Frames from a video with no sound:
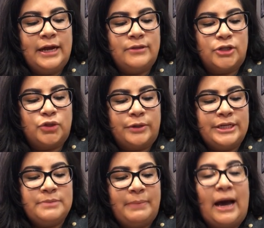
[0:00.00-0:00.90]
and the
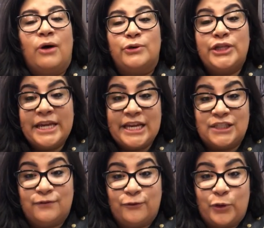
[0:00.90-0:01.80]
trees bow to
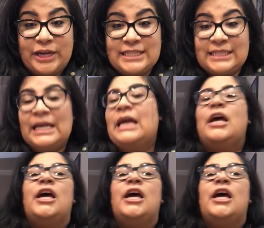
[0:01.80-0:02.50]
his voice.